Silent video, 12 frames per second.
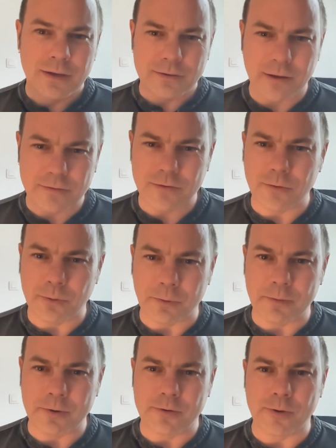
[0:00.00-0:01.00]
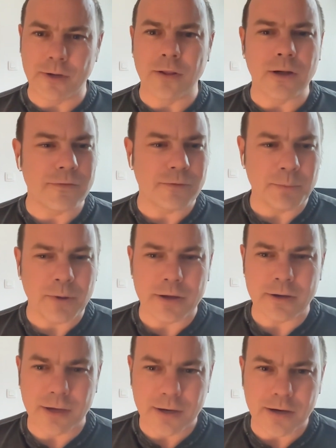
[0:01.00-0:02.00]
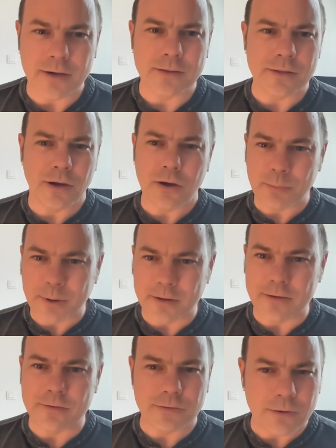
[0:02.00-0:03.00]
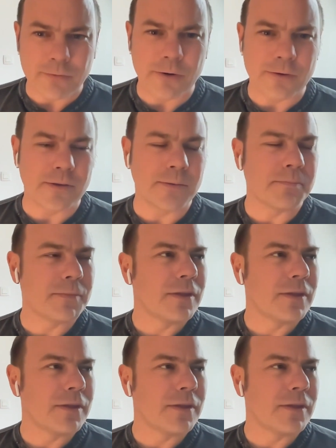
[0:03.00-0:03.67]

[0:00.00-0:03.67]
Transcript: Tesla, where we're doing a lot of applied AI in the Autopilot software team.